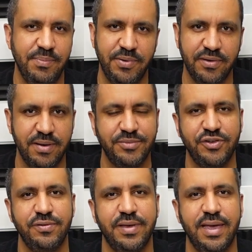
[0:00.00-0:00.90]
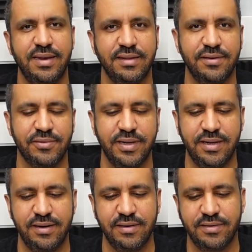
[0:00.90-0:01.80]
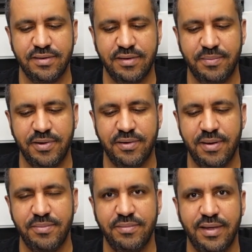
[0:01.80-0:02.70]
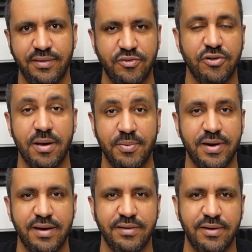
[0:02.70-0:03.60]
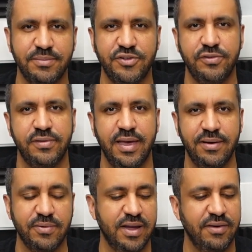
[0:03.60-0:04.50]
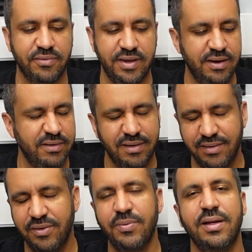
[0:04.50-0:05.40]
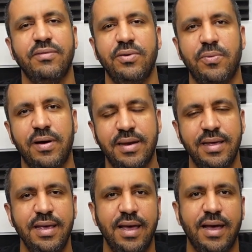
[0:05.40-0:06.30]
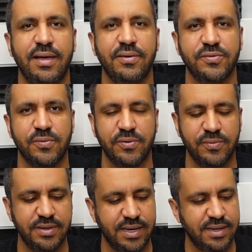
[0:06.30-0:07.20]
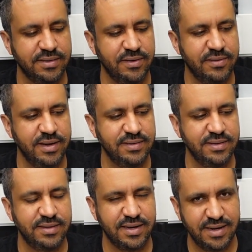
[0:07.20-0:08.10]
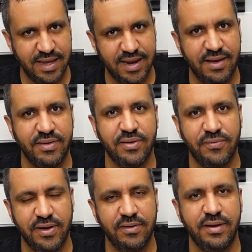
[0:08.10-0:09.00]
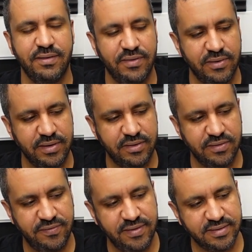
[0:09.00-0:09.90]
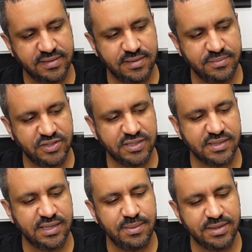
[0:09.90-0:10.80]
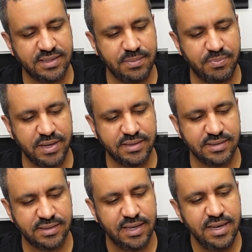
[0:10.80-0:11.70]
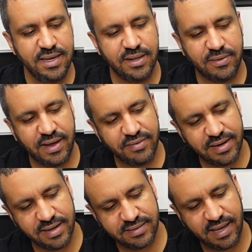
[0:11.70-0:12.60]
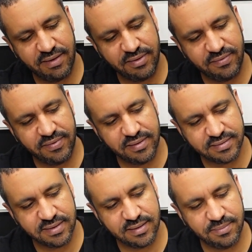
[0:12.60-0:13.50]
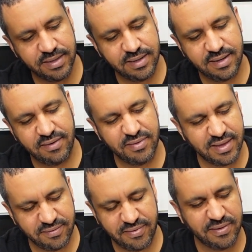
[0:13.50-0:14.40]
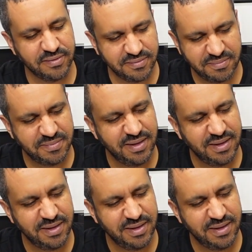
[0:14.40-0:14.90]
up your MGUK delivery here, turn up or down your MGUK recovery here, you can do whatever you want. Those rotary dials are nicely done and have a very, very good feel to them. Just the same as the buttons, you know, have a nice heavy feel to them, and everything feels